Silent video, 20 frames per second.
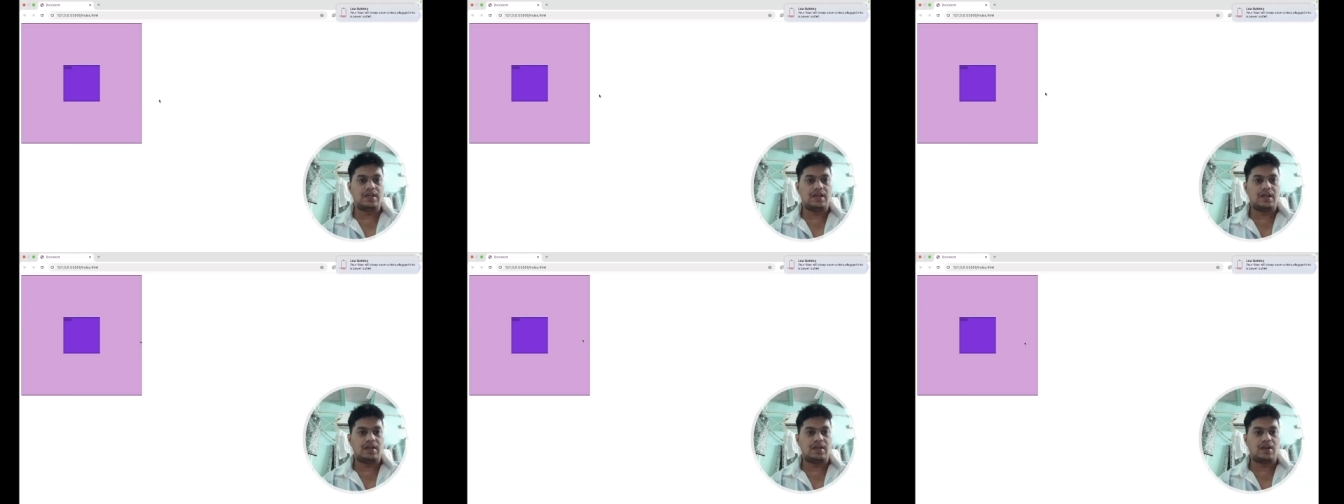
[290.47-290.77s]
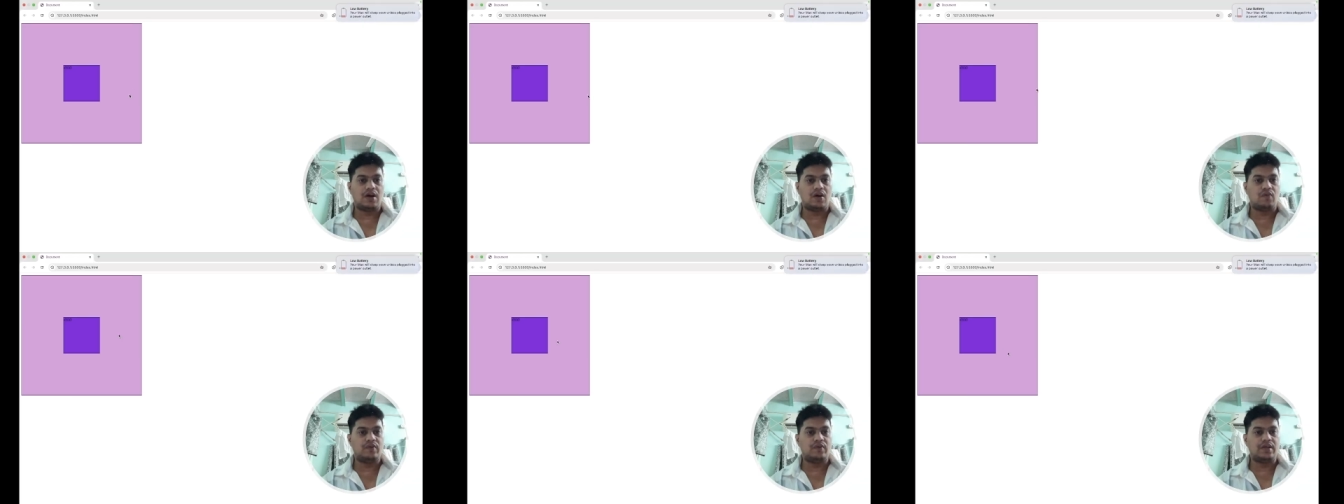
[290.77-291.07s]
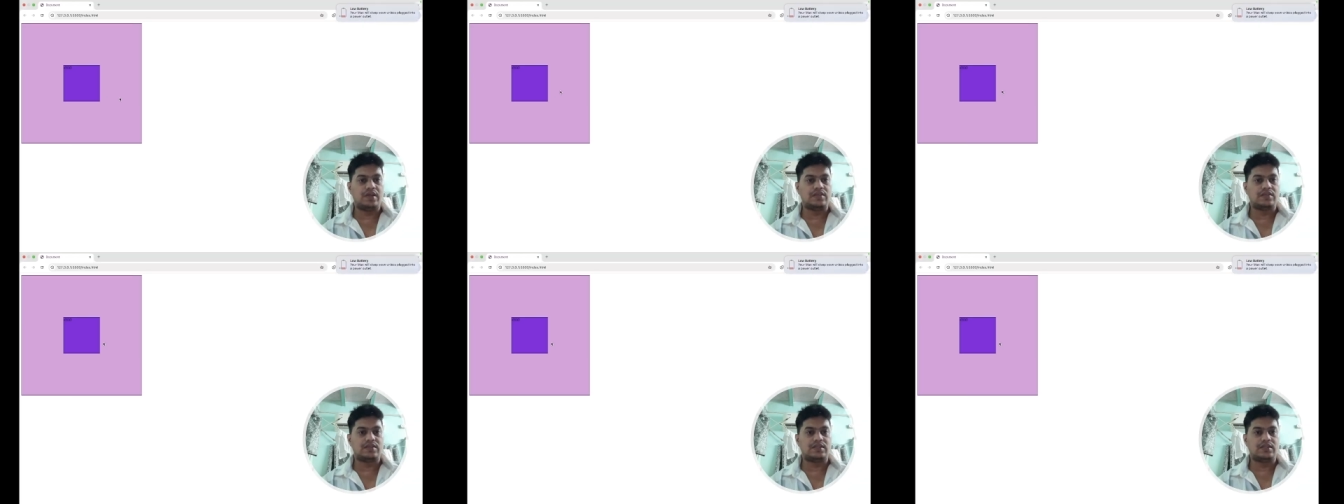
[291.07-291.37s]
and now we
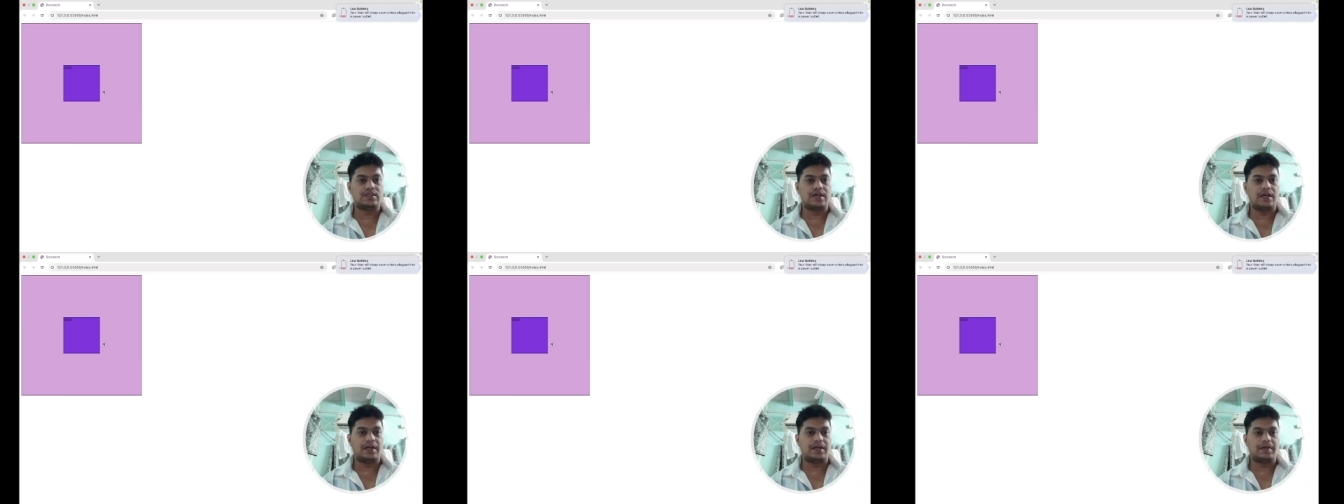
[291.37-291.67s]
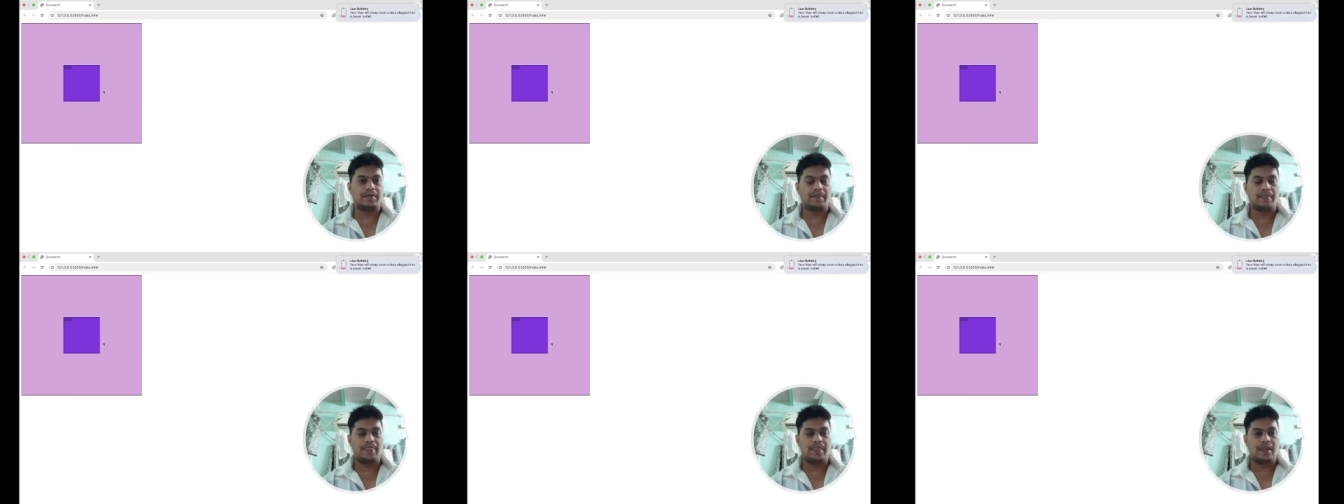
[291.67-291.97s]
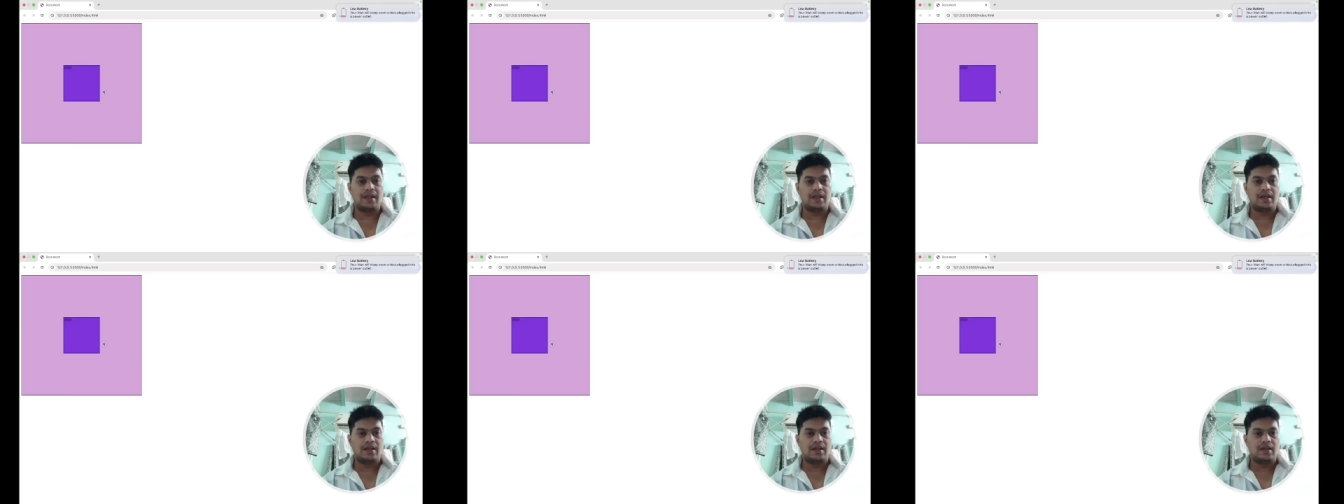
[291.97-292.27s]
can see that.
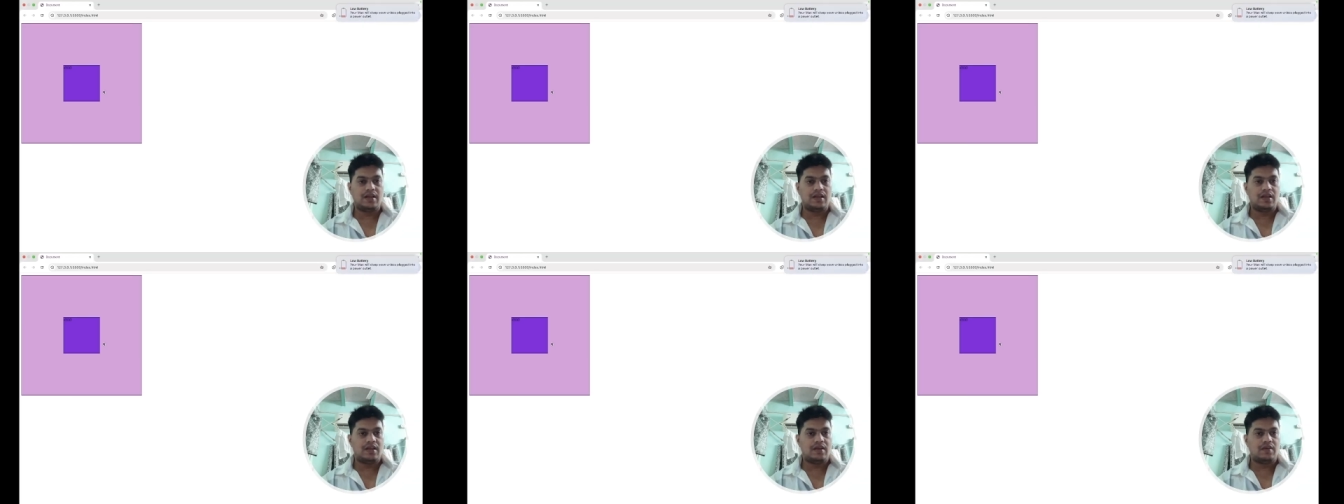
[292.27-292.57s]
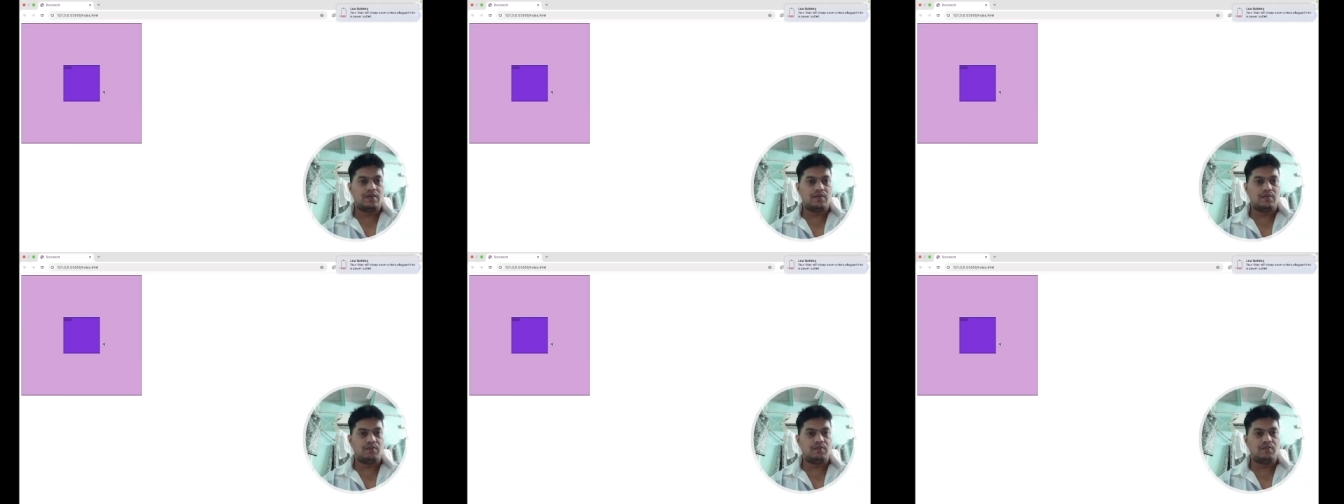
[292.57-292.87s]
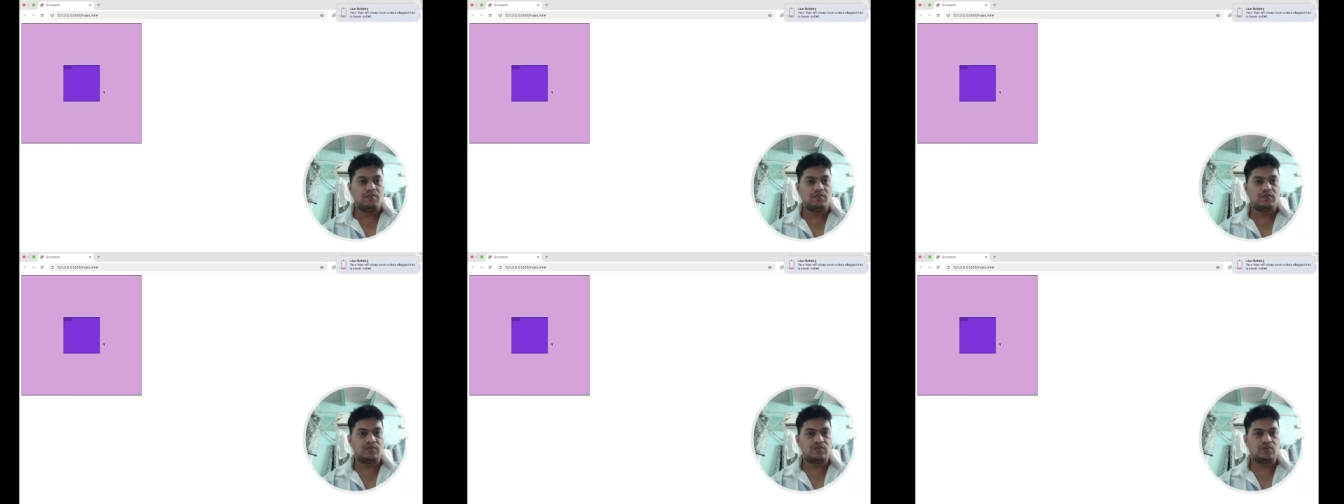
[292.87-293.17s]

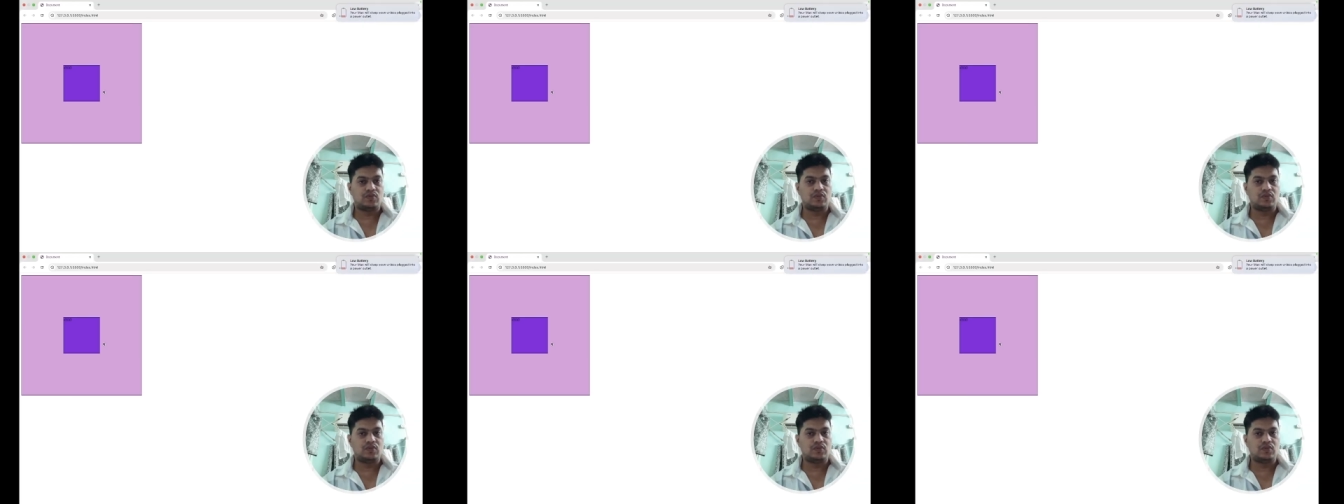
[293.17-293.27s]
So